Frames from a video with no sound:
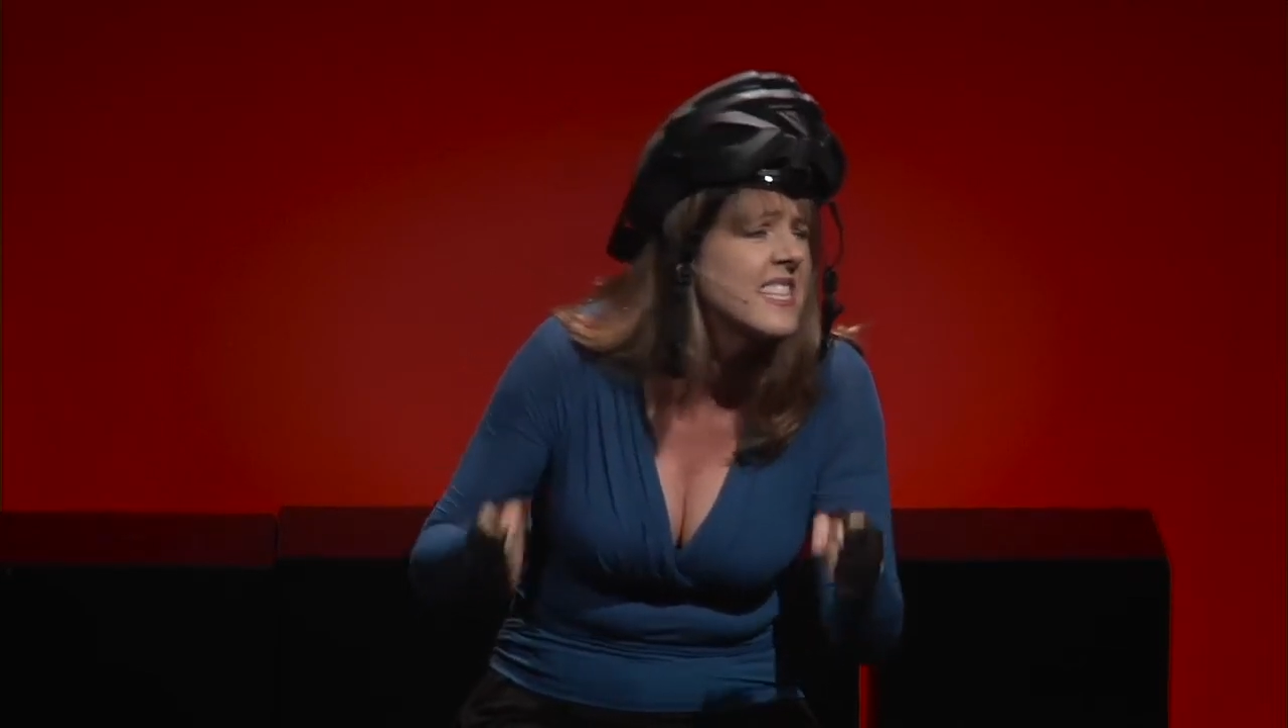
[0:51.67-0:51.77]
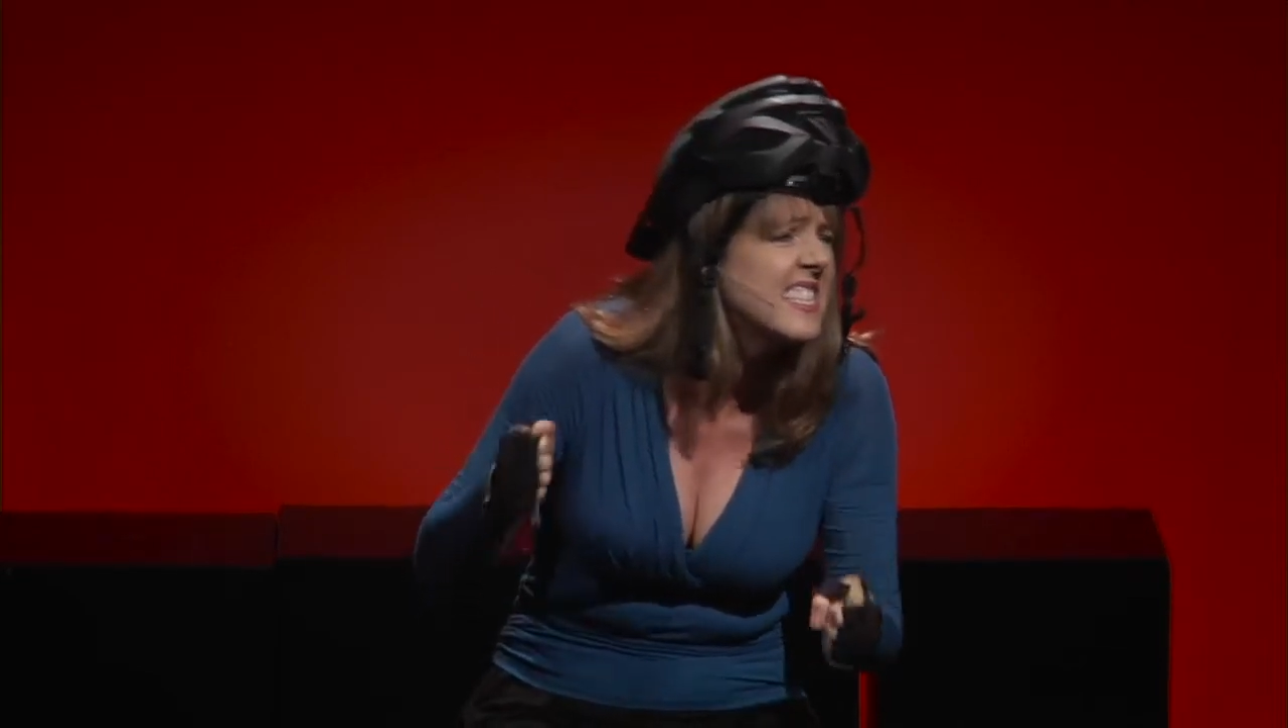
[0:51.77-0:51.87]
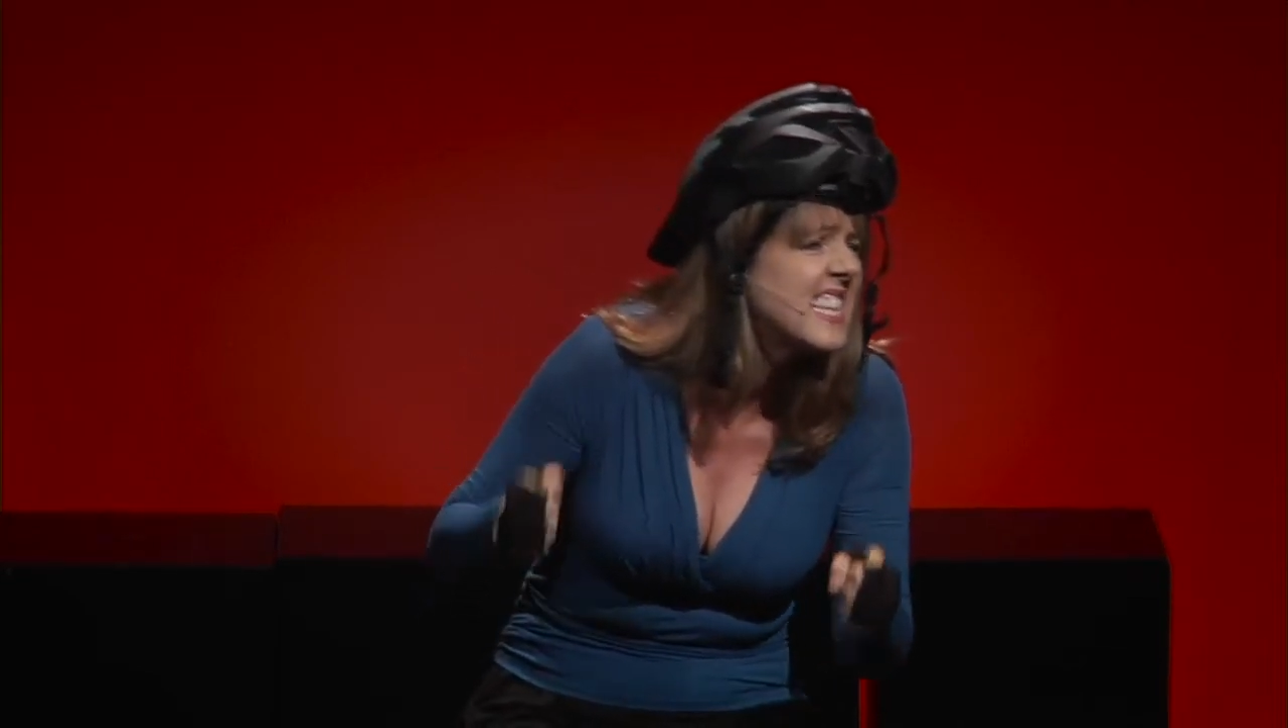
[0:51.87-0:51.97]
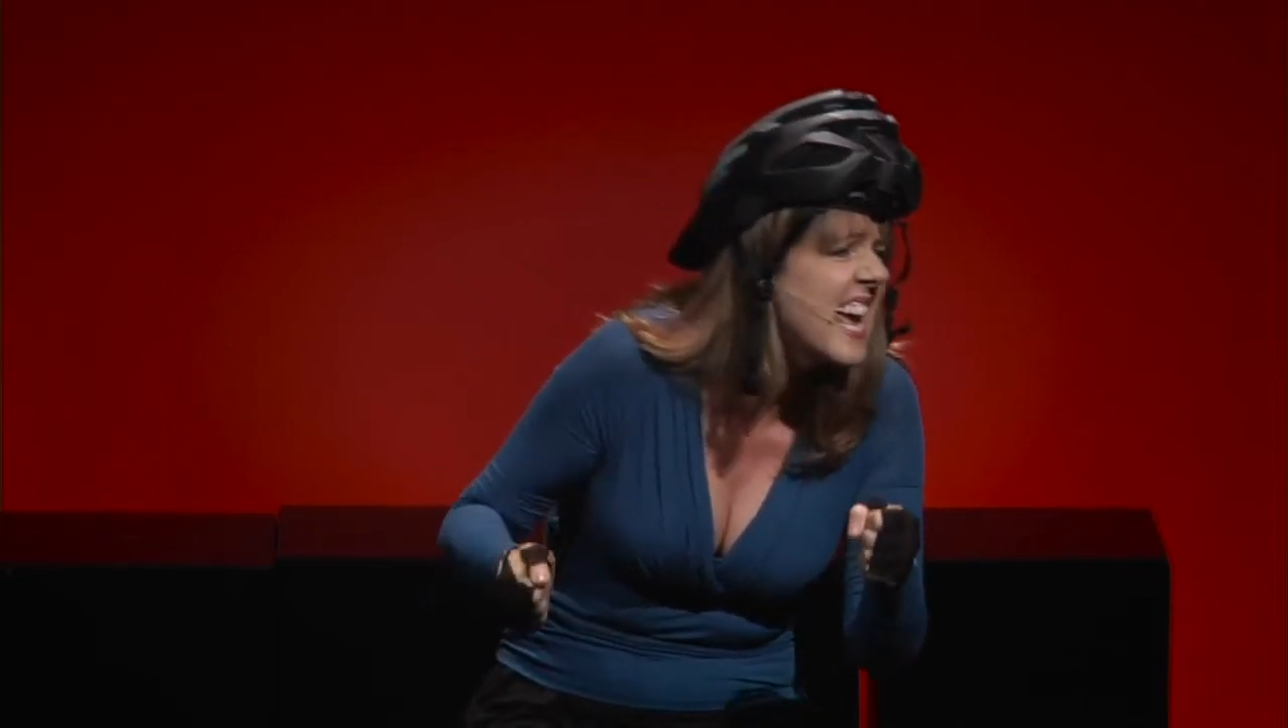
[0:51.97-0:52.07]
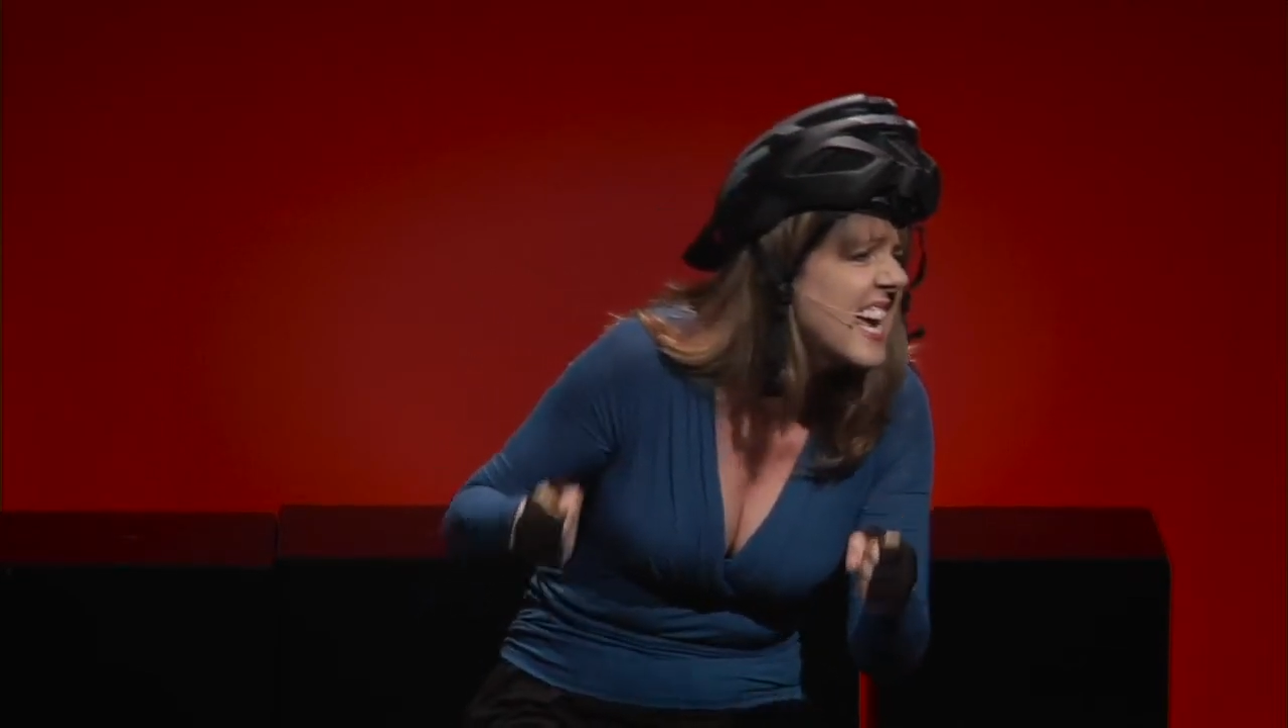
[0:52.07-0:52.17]
and
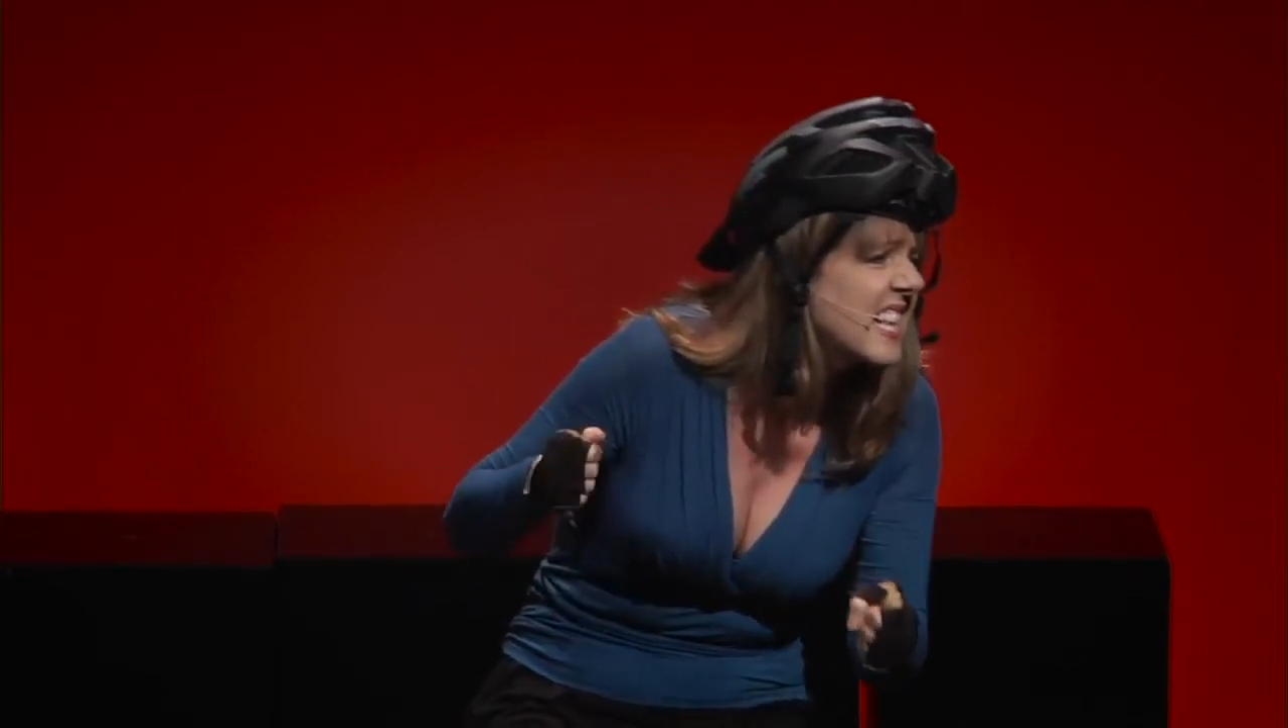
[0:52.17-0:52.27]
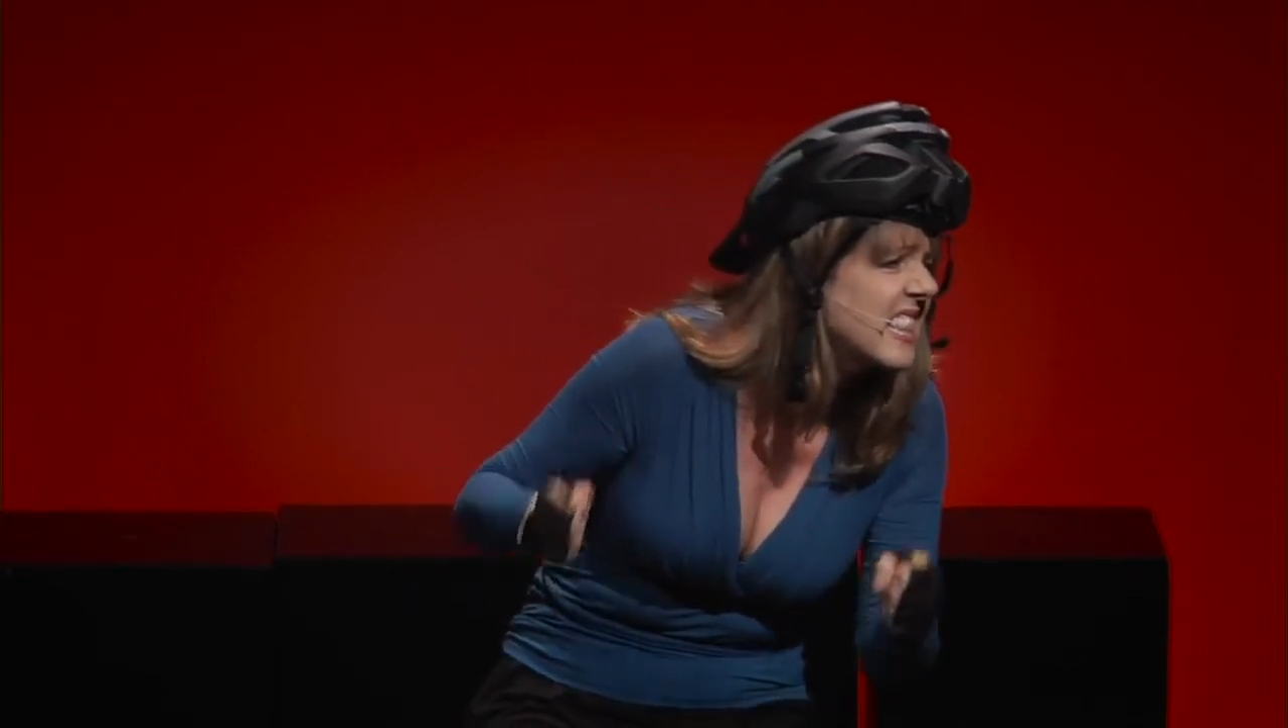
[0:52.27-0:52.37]
stay a